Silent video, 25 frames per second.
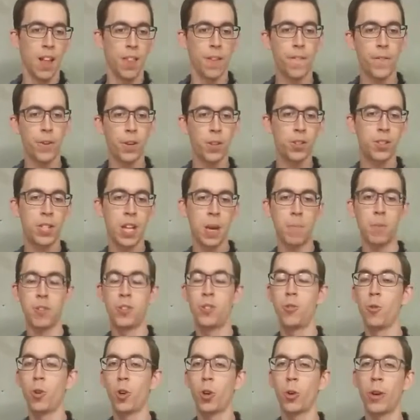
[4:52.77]
The first step
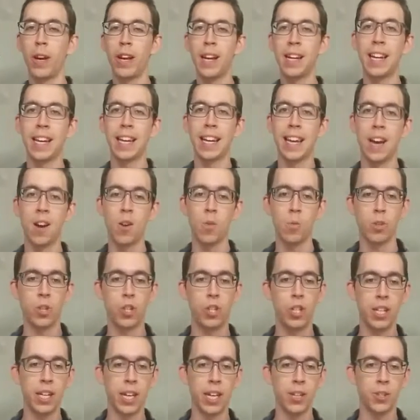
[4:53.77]
is to create an account with
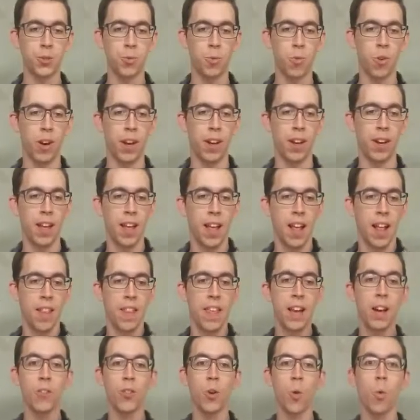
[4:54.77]
GS1.
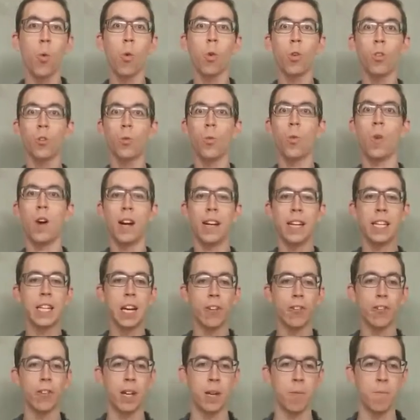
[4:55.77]
They are the worldwide
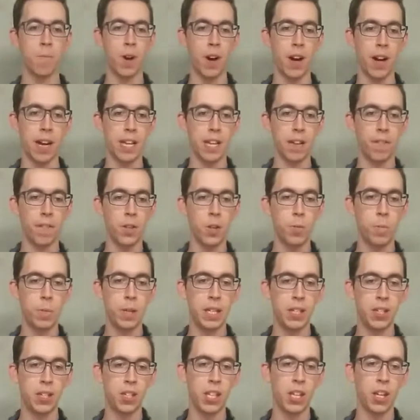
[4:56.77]
governing body of
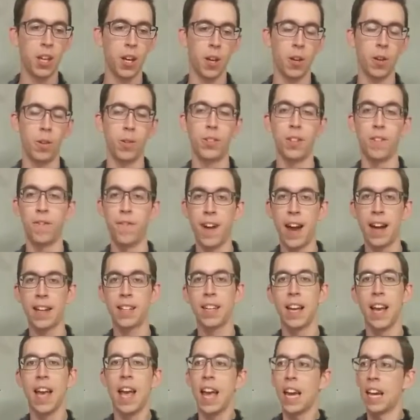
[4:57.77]
UPC codes. In
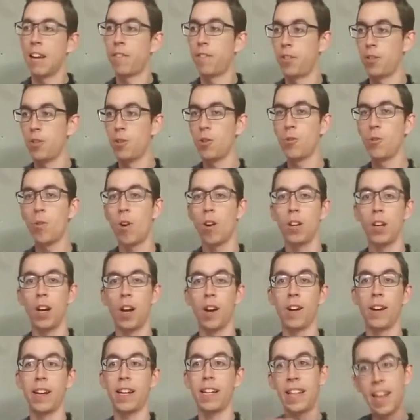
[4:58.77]
fact, if you
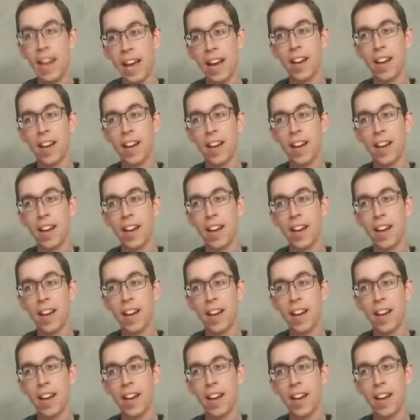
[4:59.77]
are in